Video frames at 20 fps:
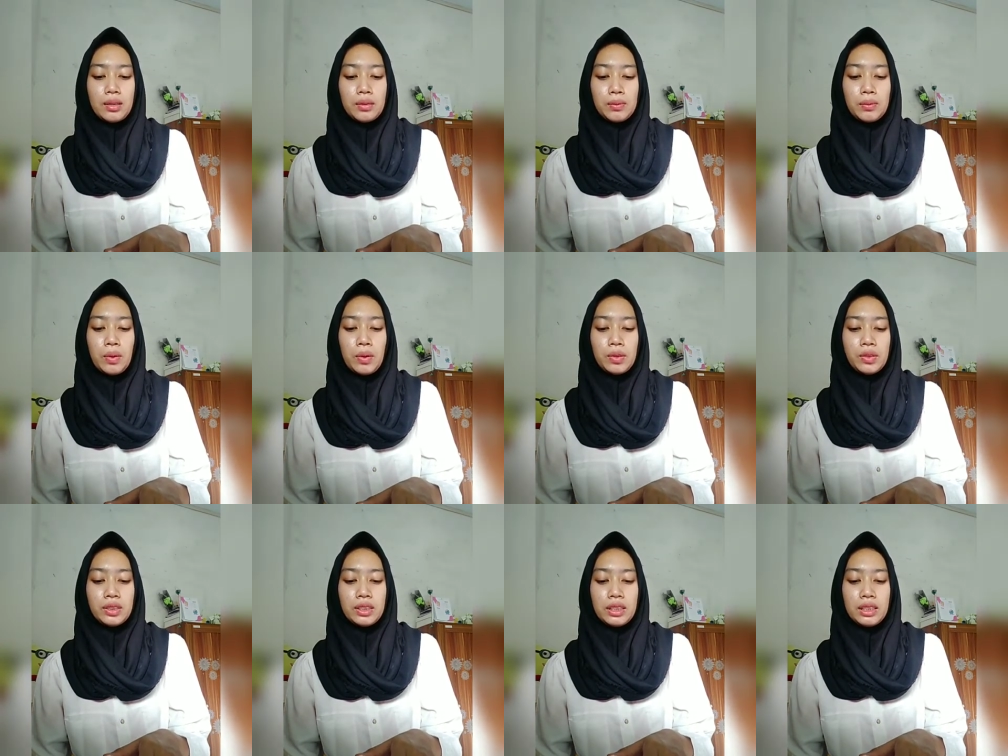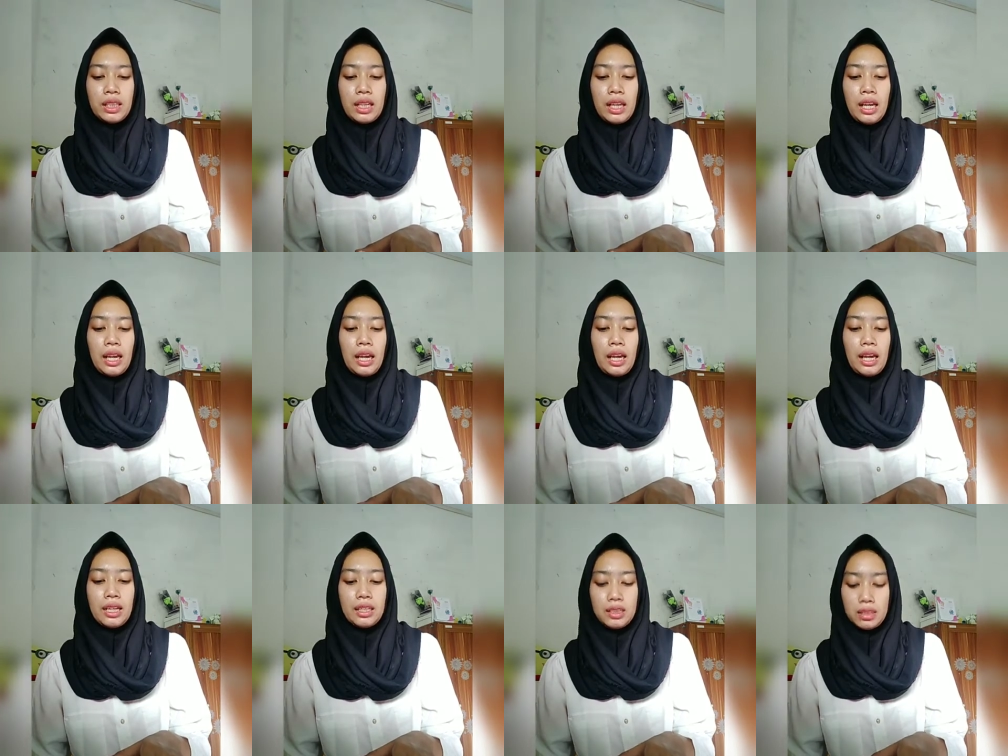Bone
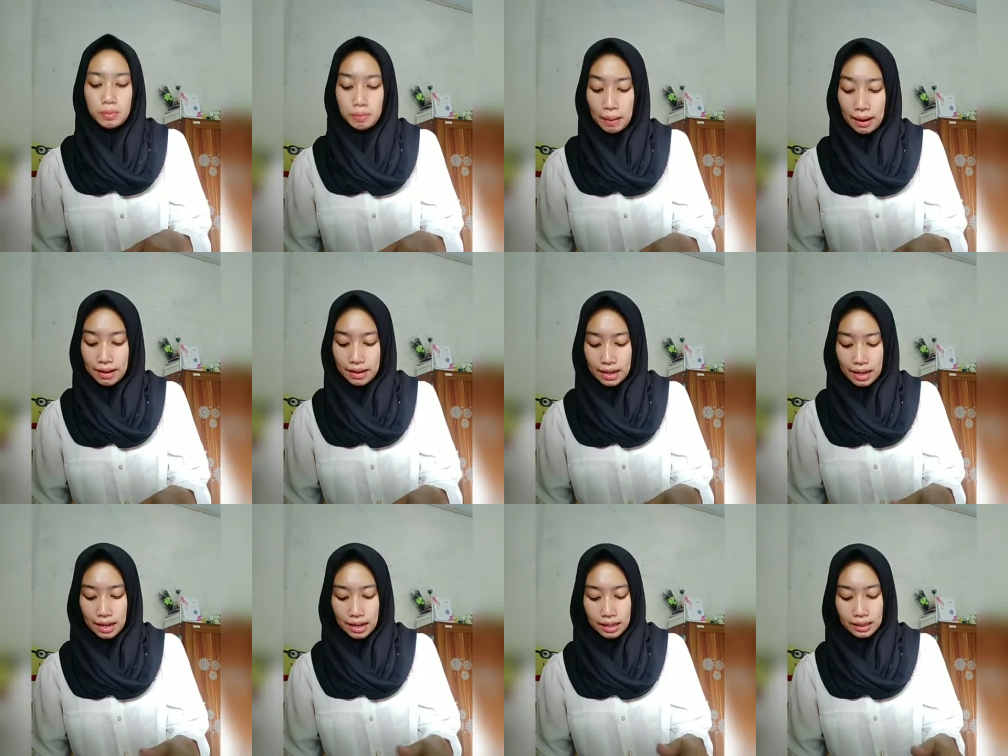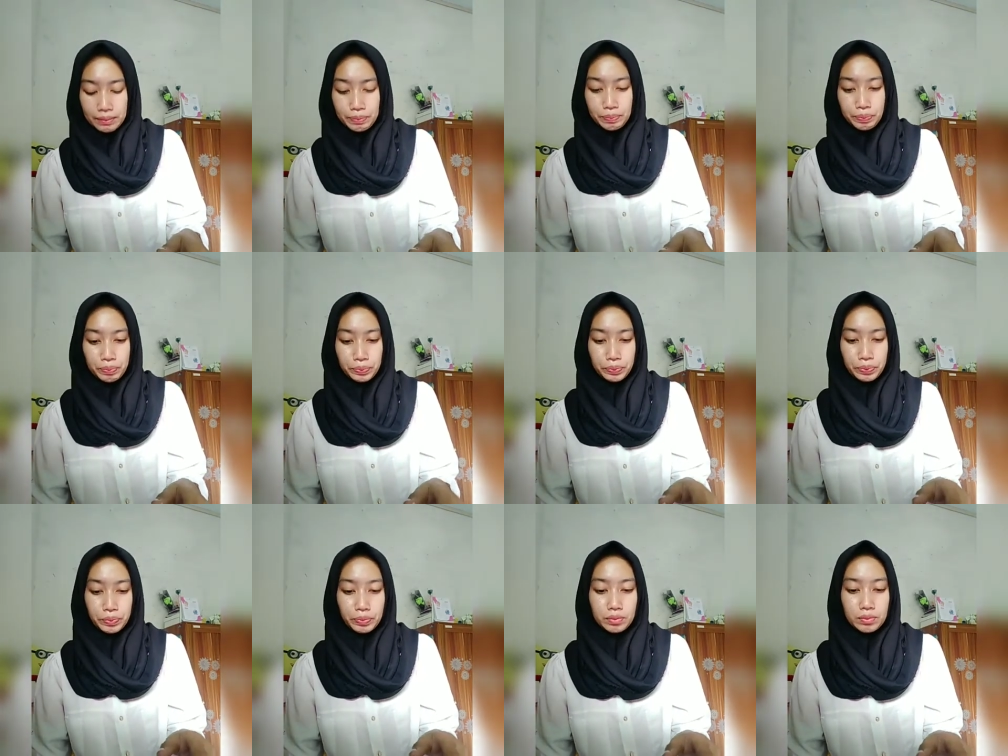and Spada
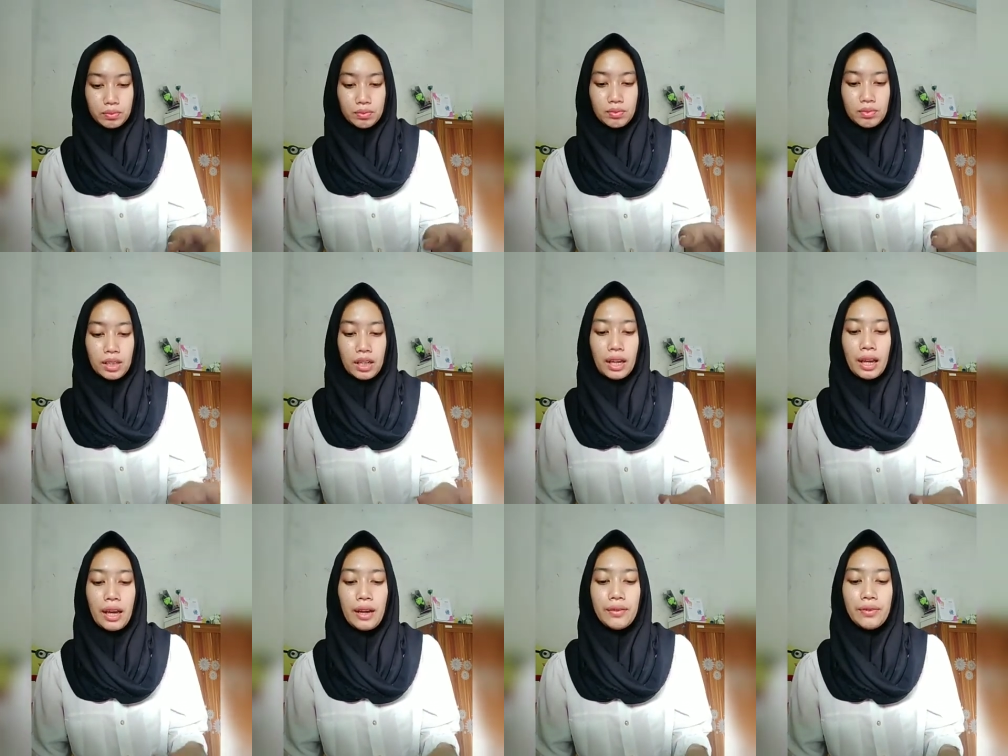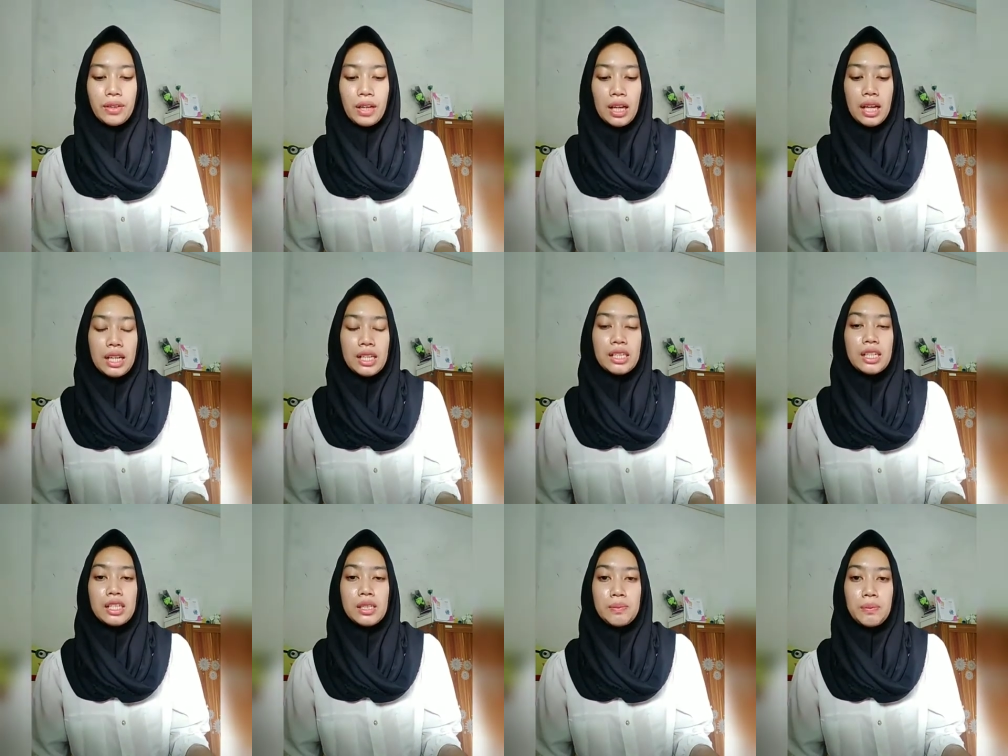have
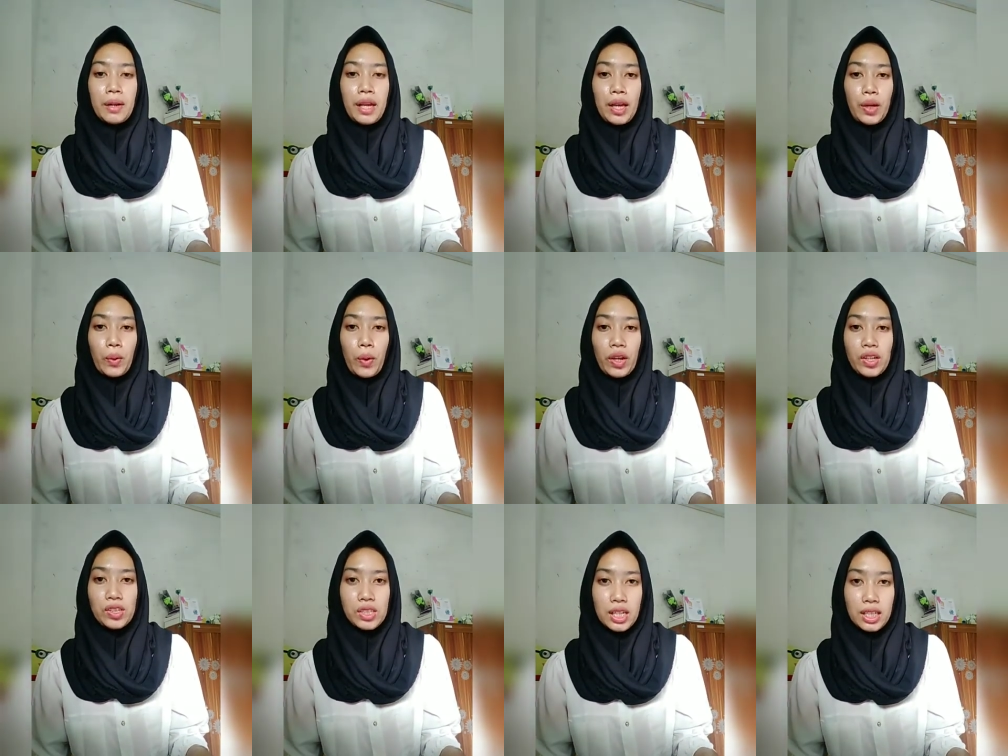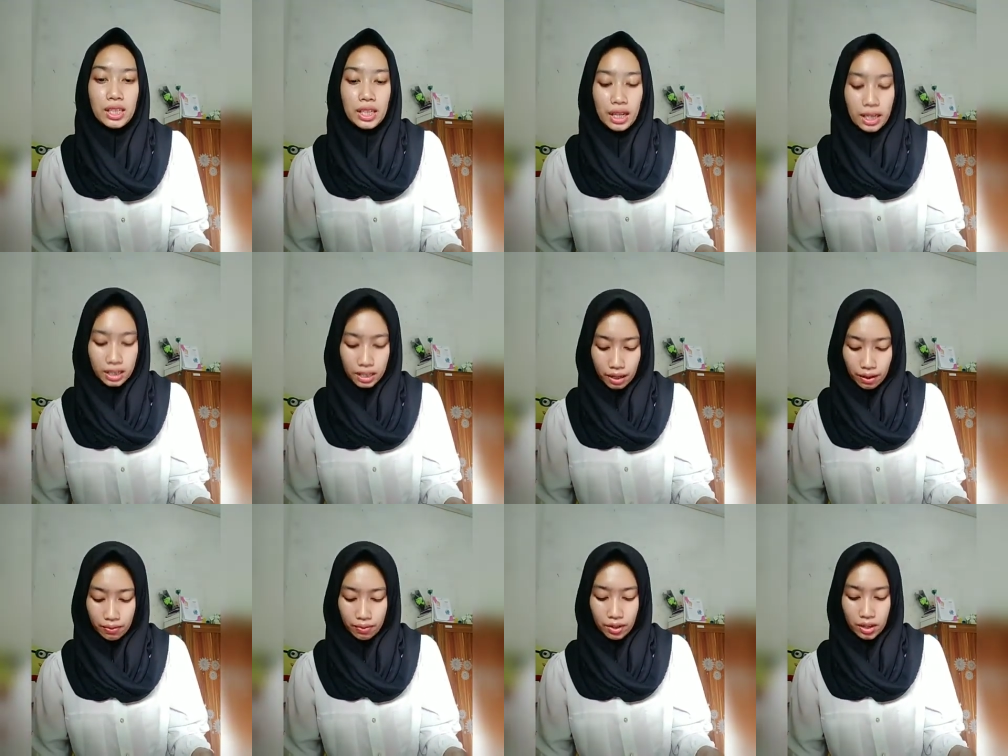display question
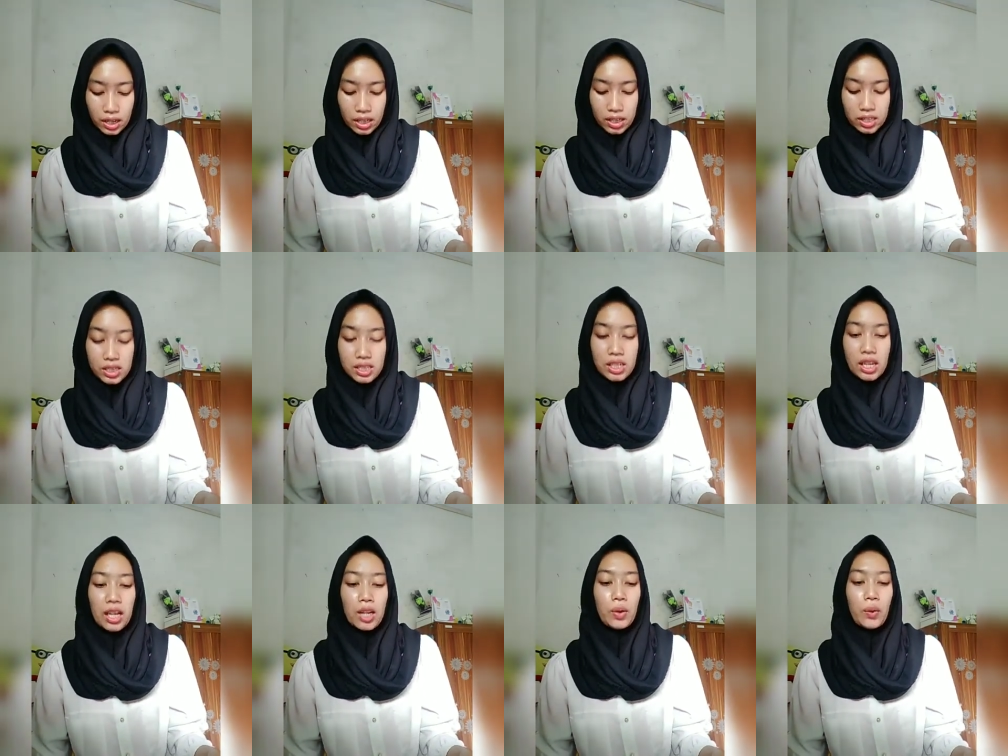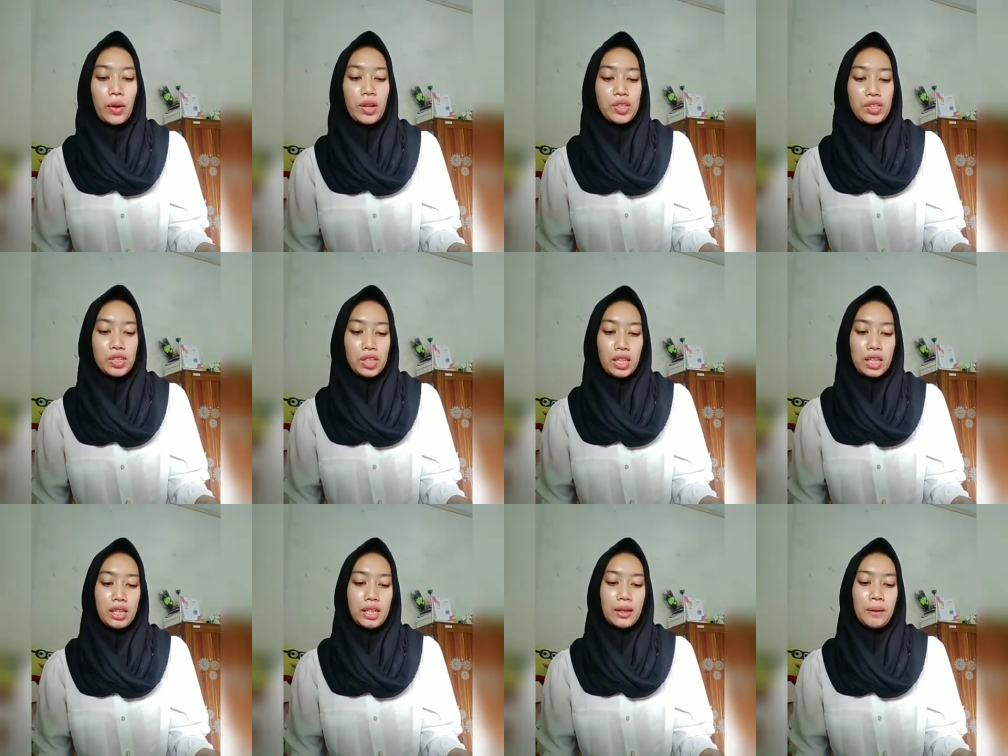and referential
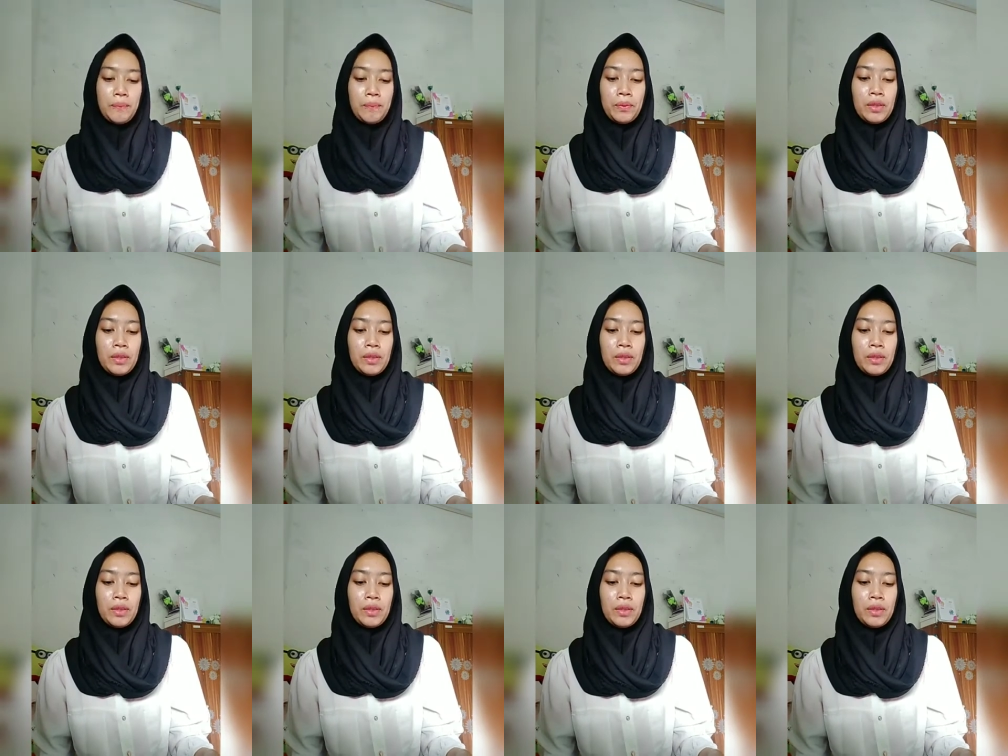question.